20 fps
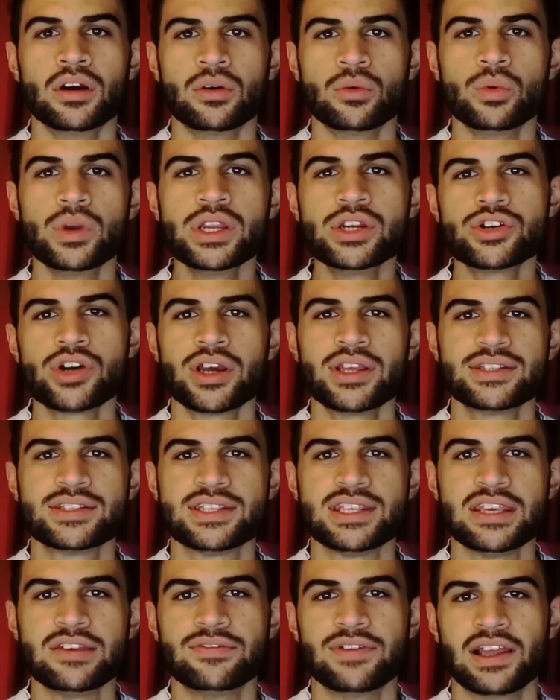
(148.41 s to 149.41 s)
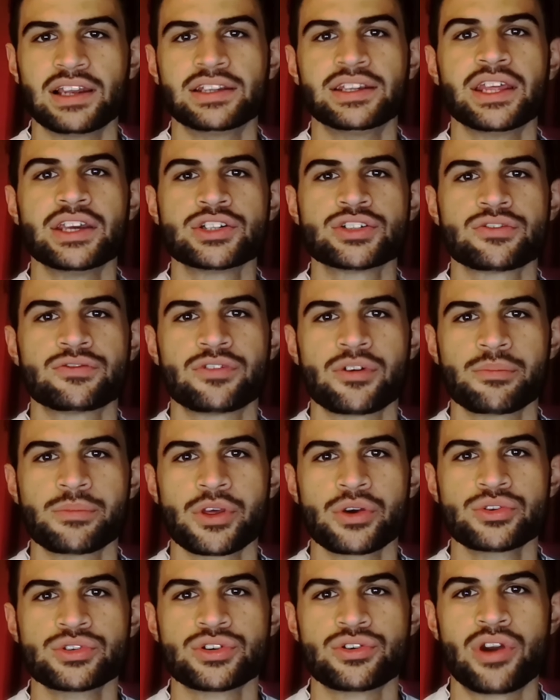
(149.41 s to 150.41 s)
We try and seek validation from
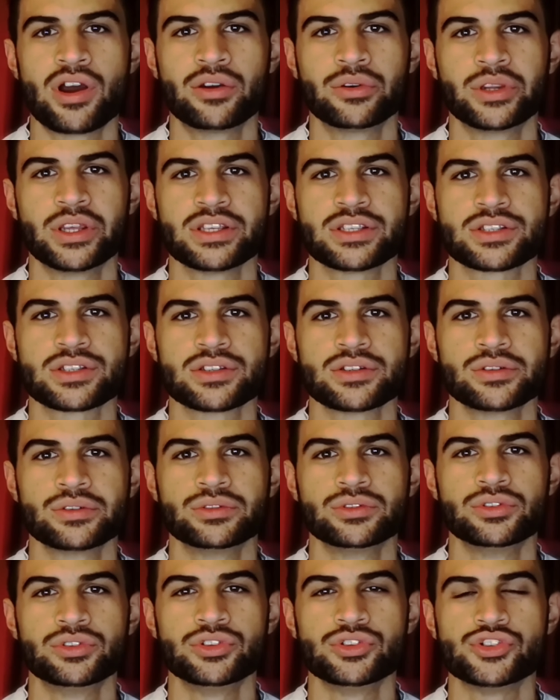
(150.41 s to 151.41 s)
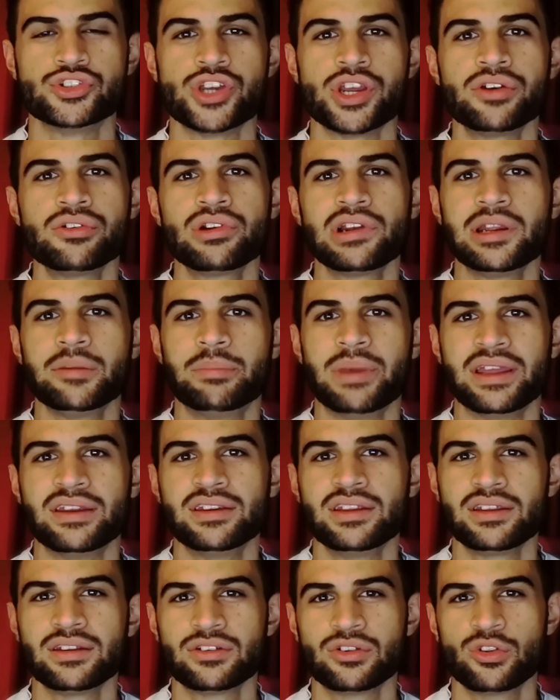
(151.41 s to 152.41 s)
those around us, generally
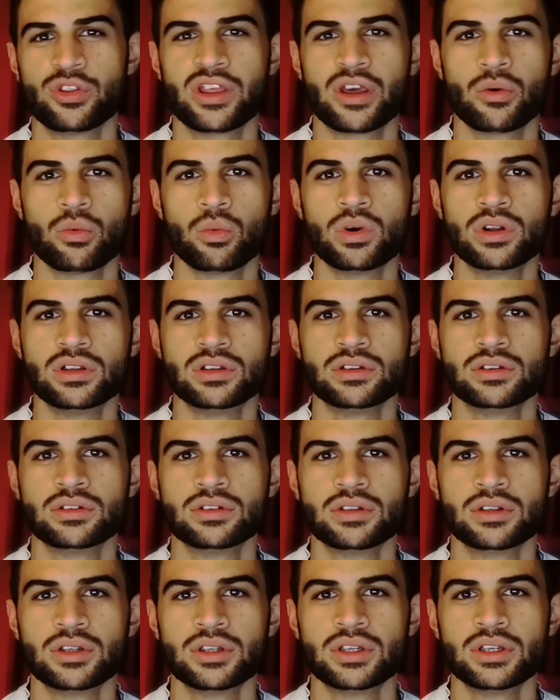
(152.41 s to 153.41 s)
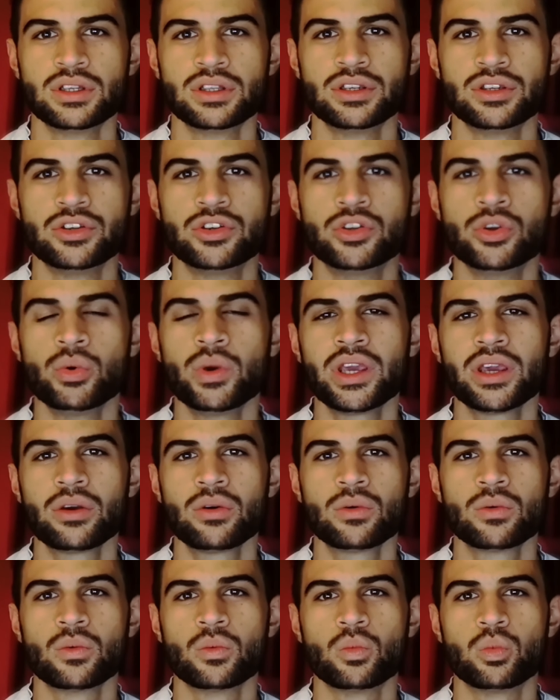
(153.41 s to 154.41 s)
bending to their will,
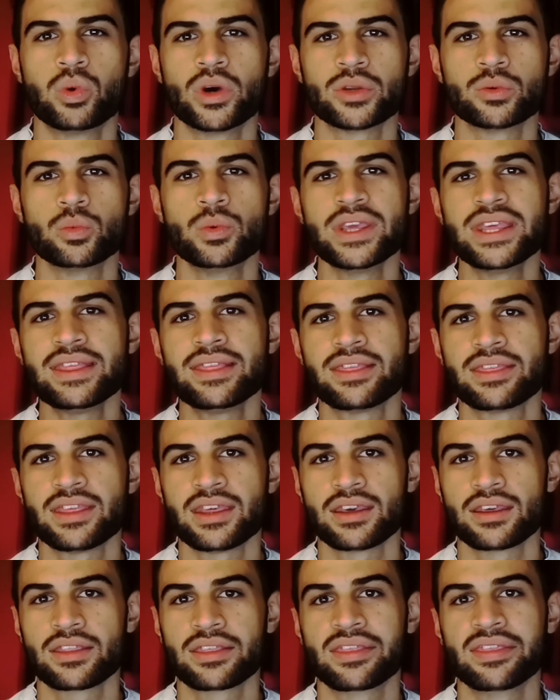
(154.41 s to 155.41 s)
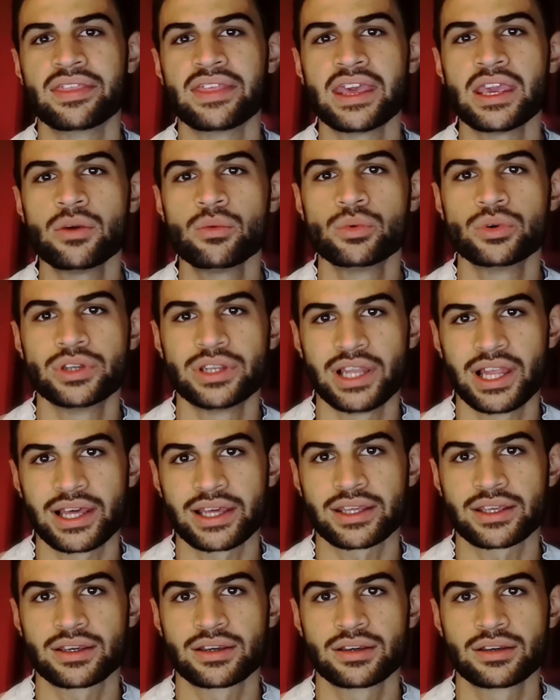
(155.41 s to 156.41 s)
doing what we think they would
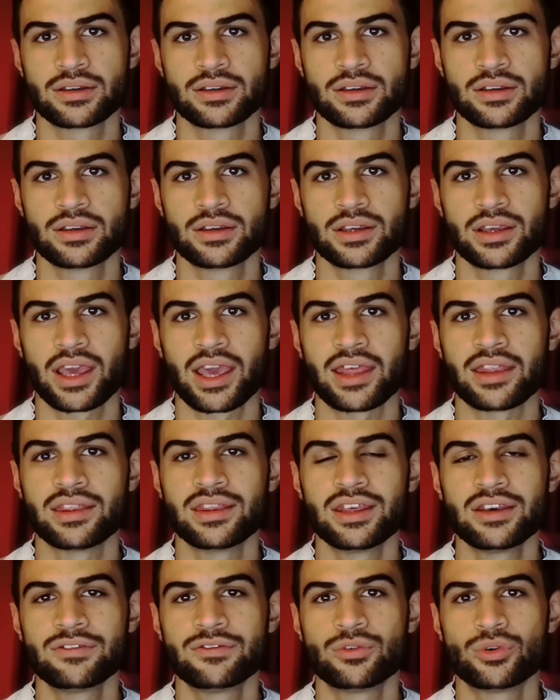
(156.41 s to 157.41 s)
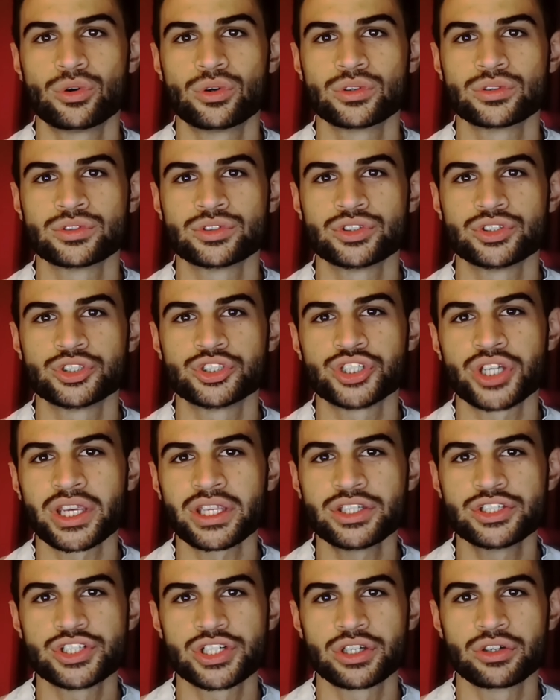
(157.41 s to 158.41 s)
like, and therefore
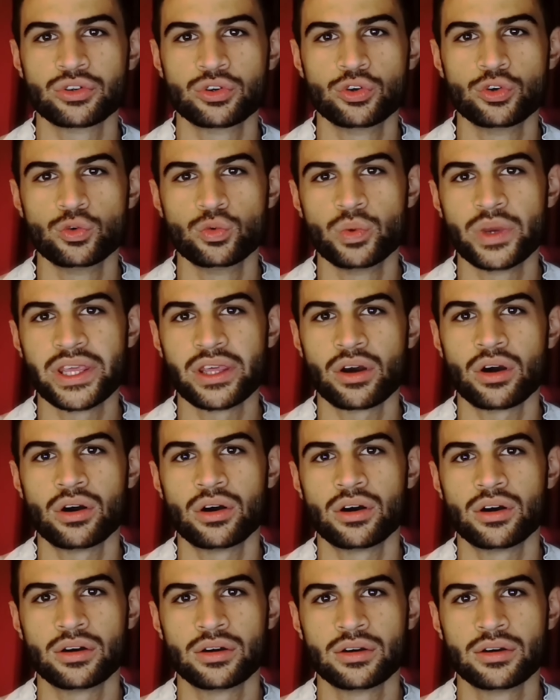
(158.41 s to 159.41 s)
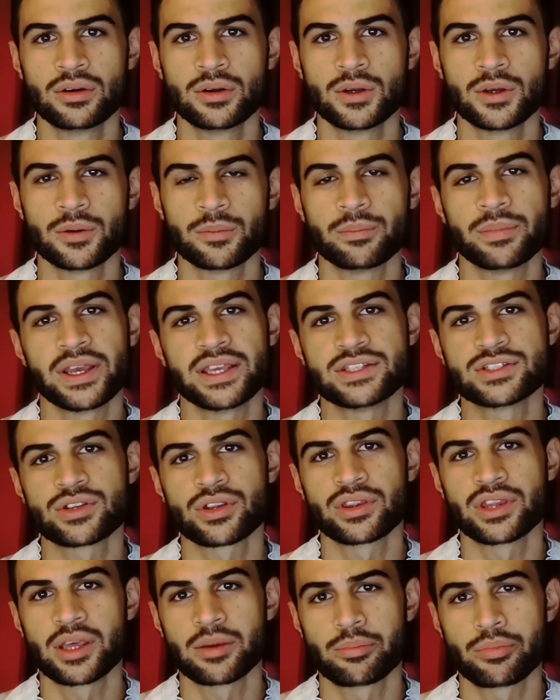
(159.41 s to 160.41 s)
changing who we are based
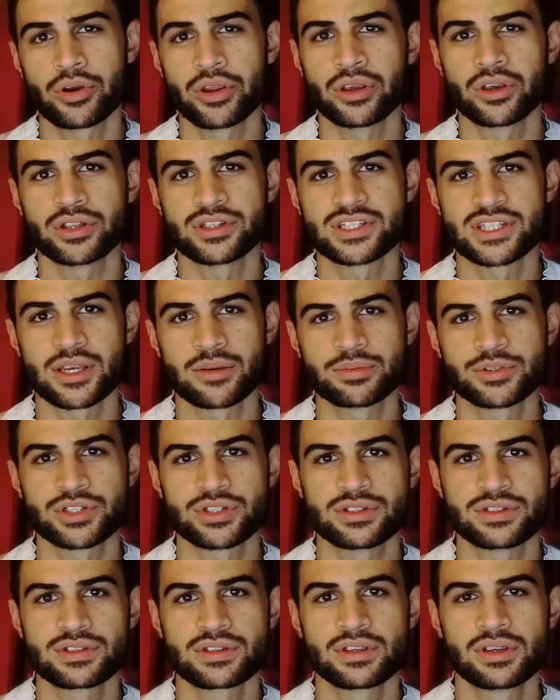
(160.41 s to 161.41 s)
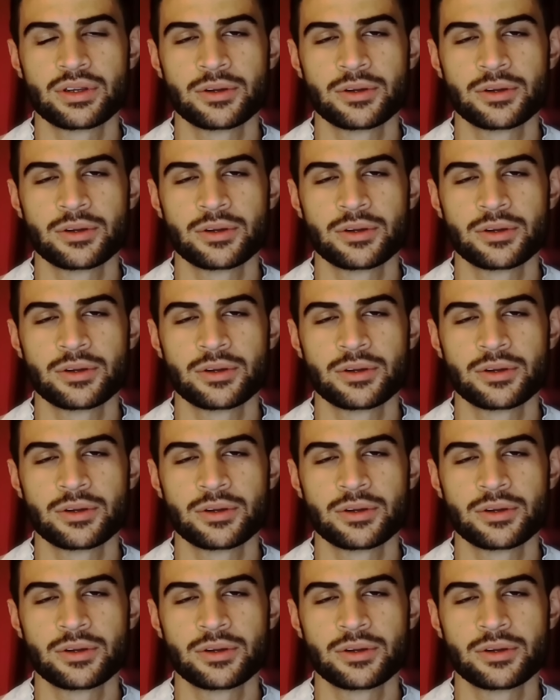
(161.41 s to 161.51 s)
on their preconceptions.